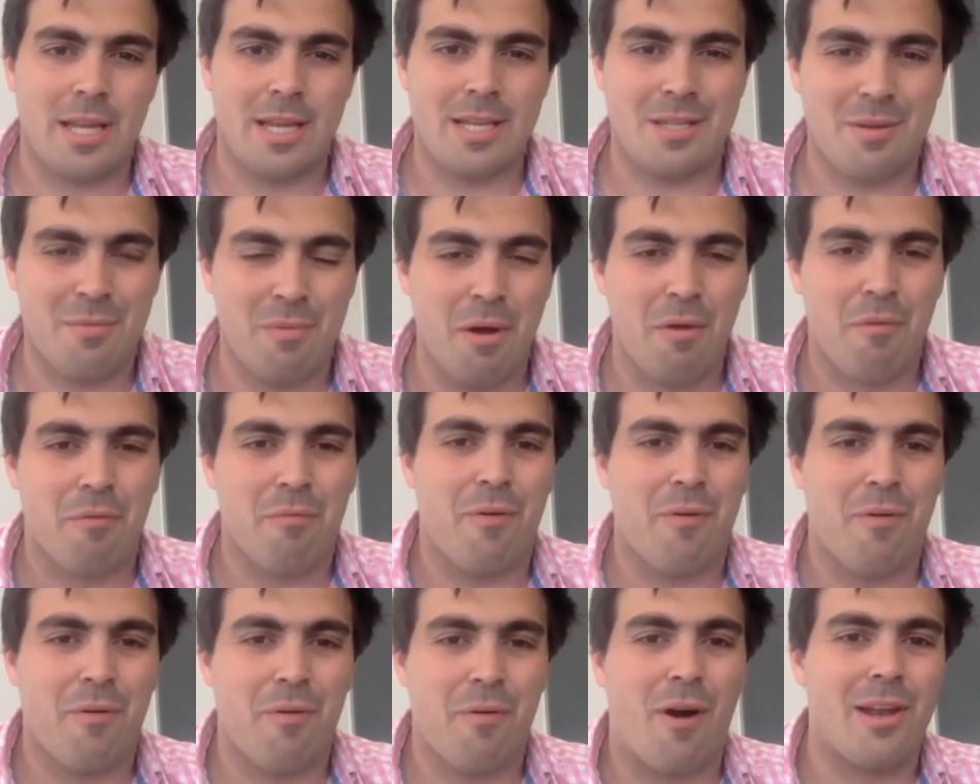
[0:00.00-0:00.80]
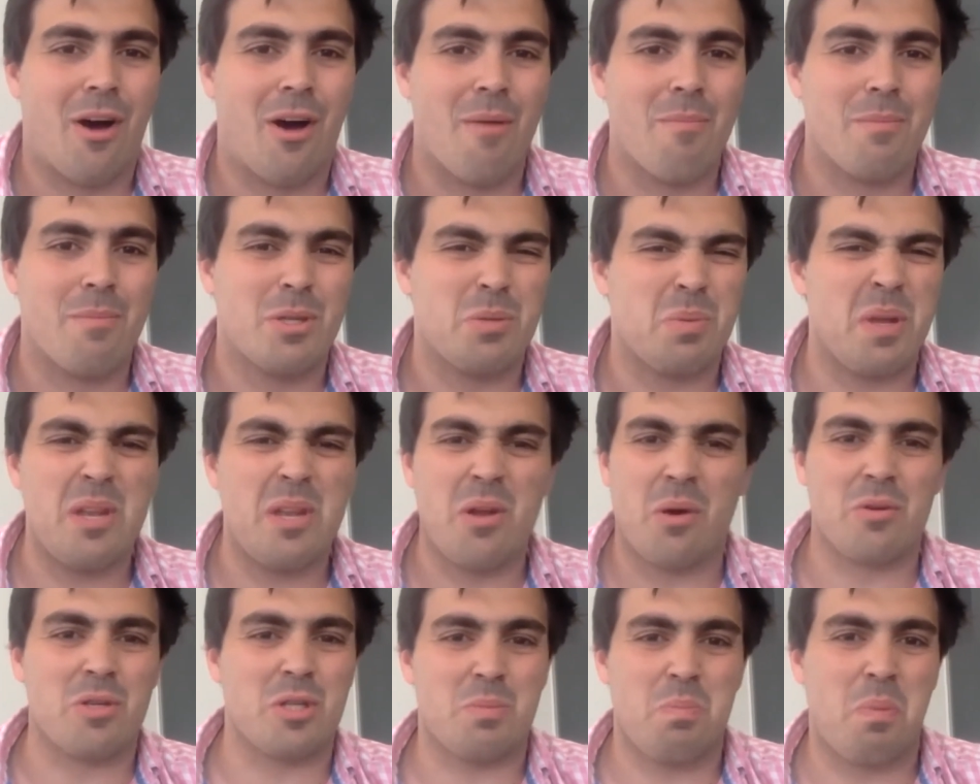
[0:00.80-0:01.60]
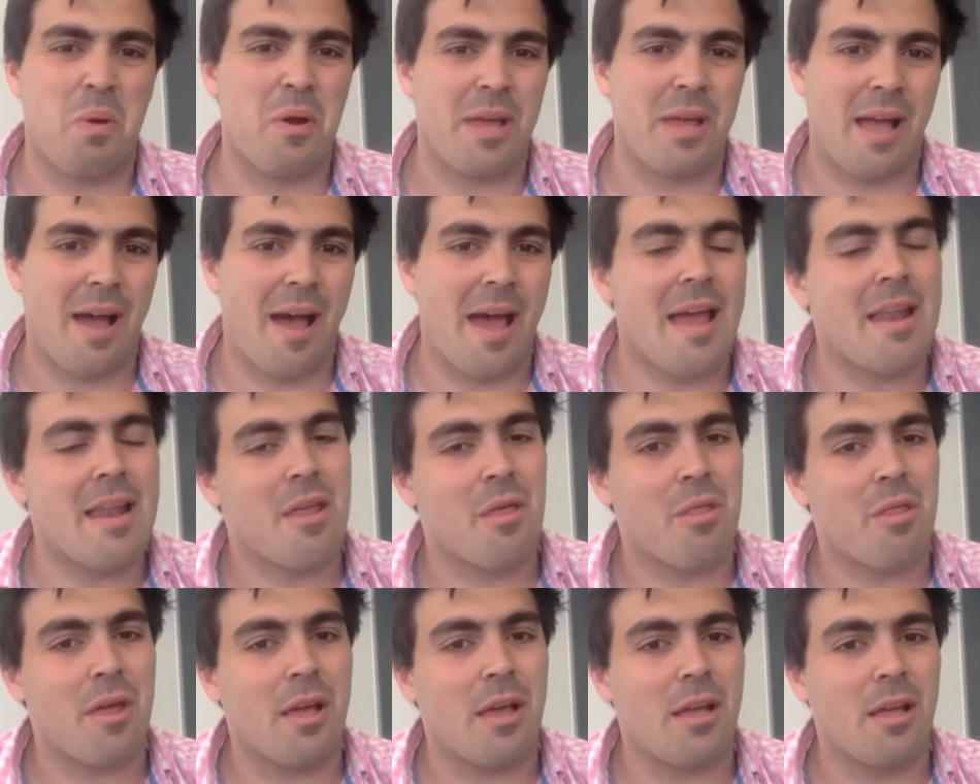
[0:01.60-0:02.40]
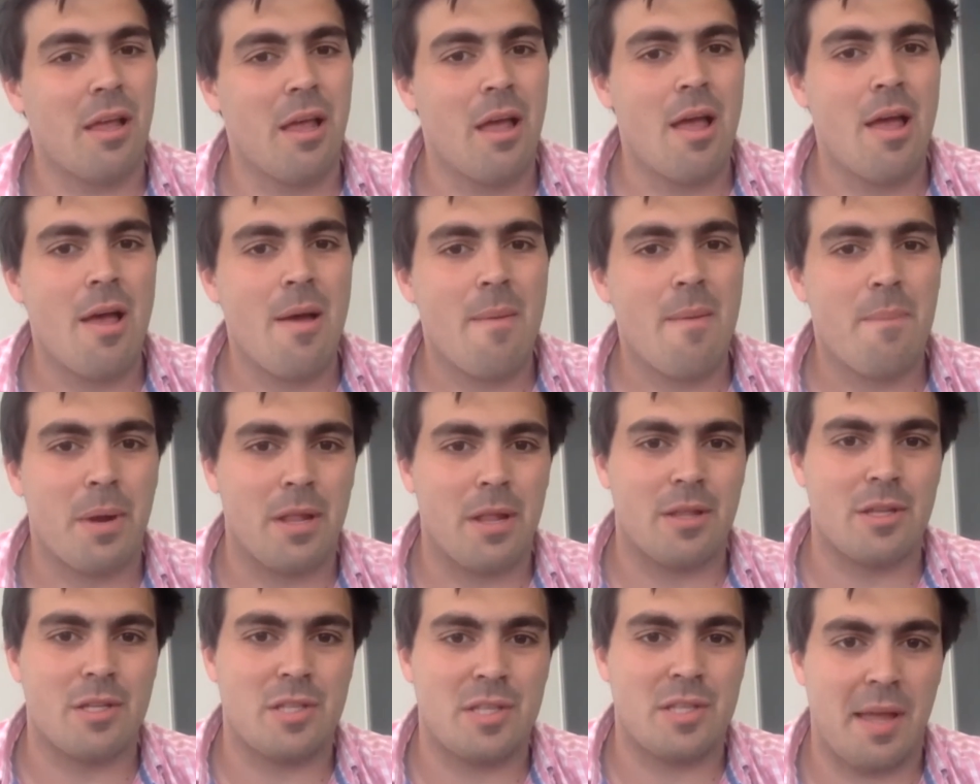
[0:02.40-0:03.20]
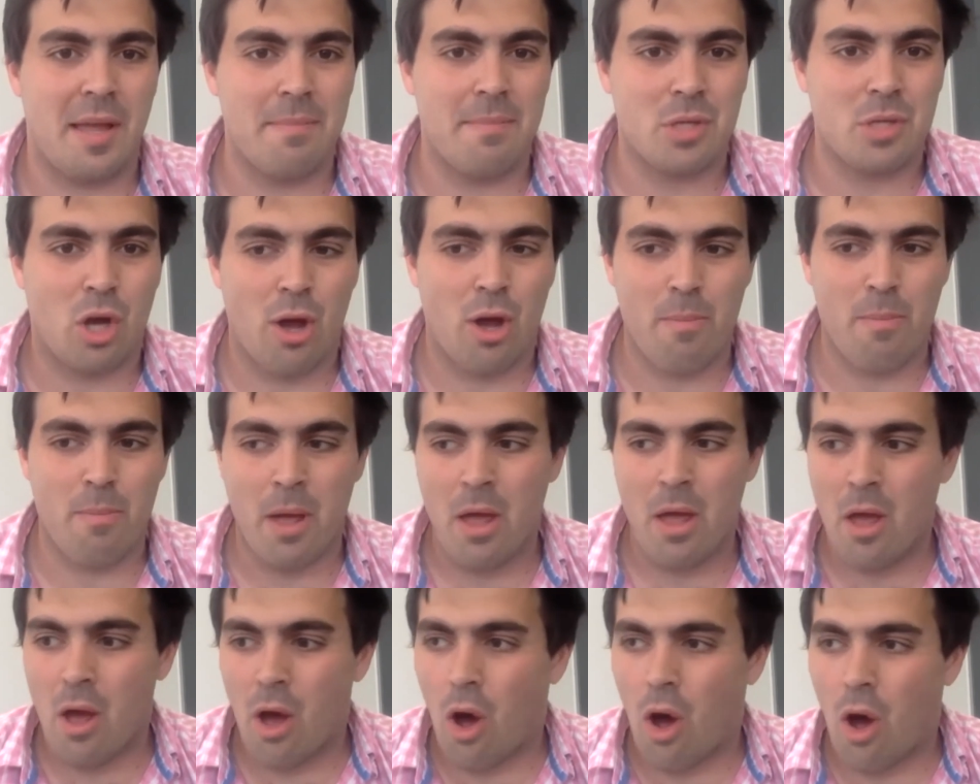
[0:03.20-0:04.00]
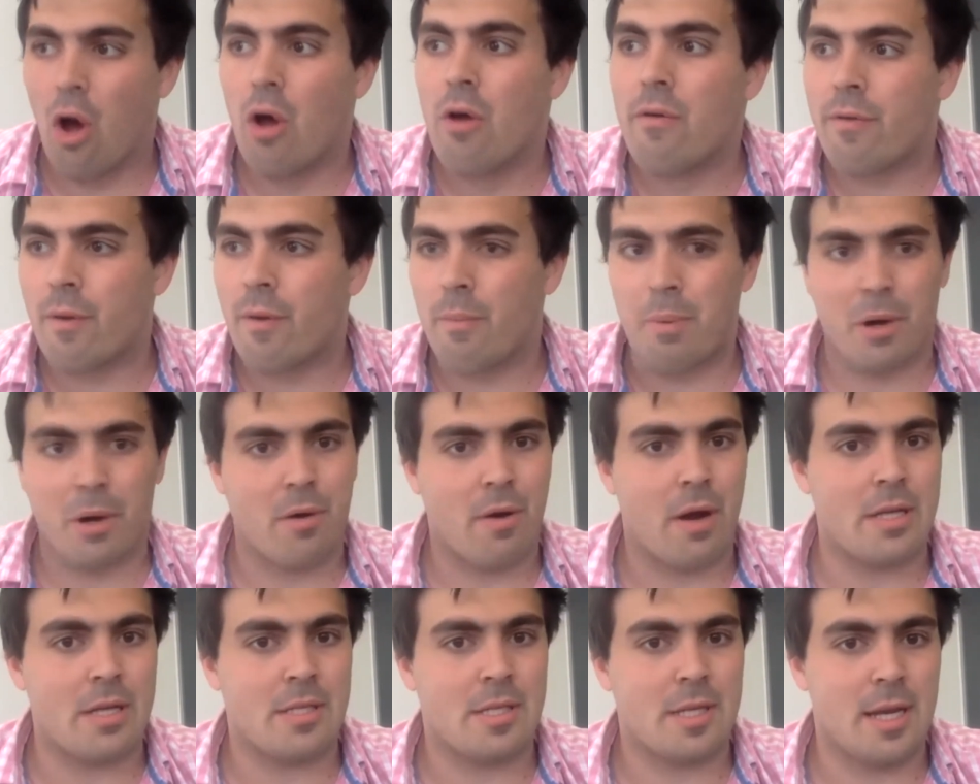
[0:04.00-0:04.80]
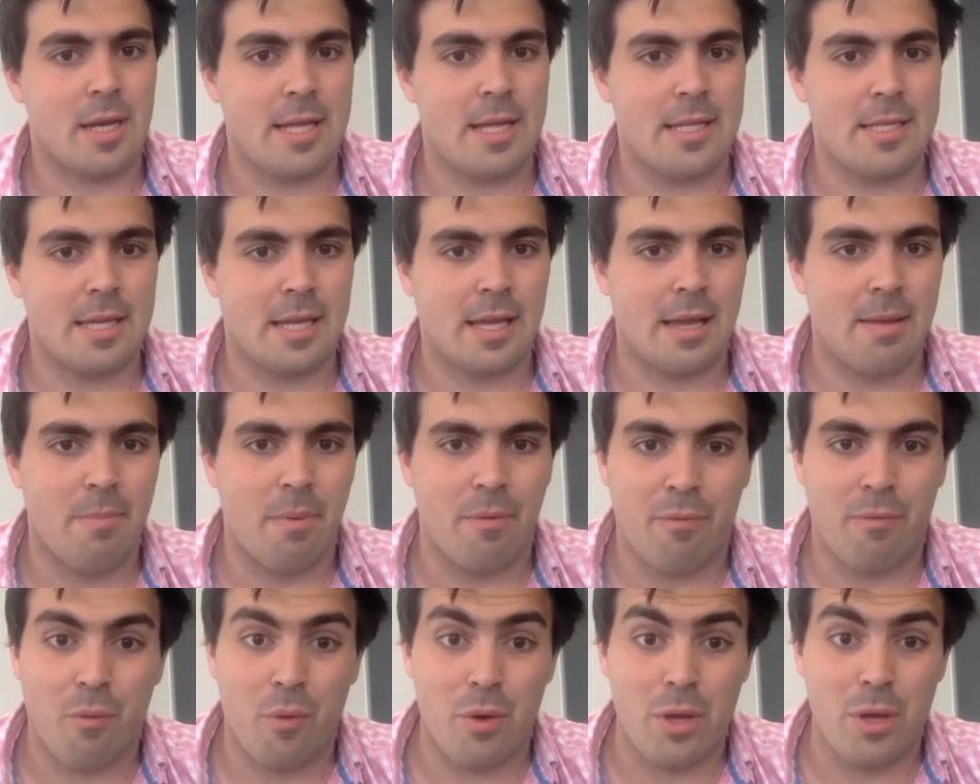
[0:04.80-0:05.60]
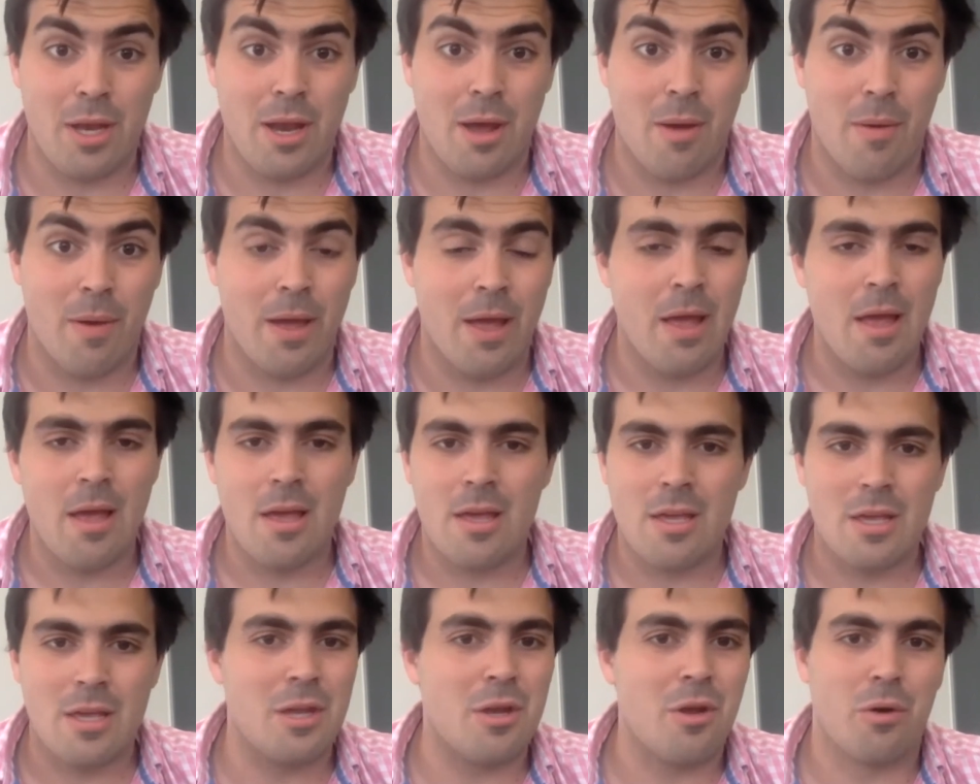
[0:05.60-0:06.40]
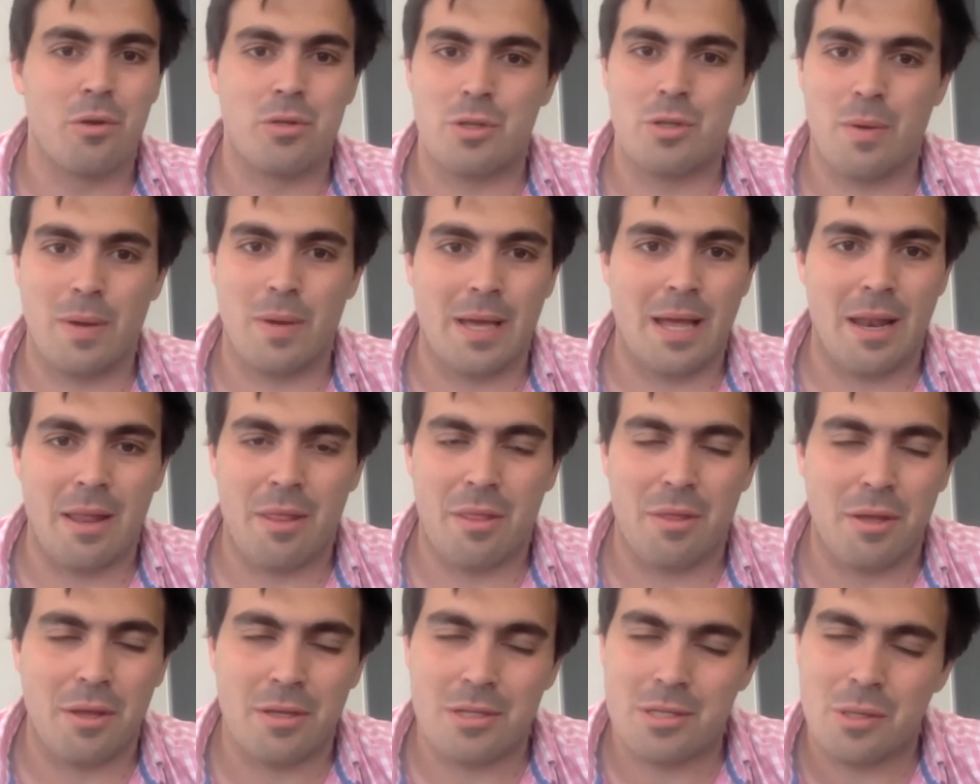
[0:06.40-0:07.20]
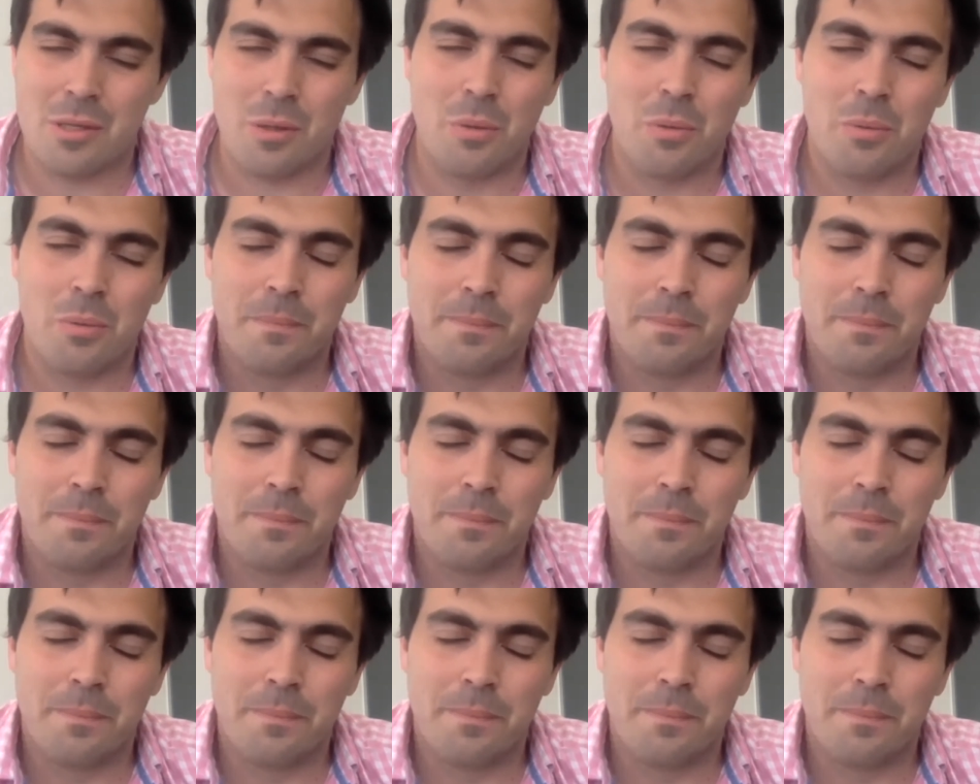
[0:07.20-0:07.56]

And it's a real fine line between not just putting out anything, but at the same time, over procrastinating. And before you know it, you're not doing anything at all.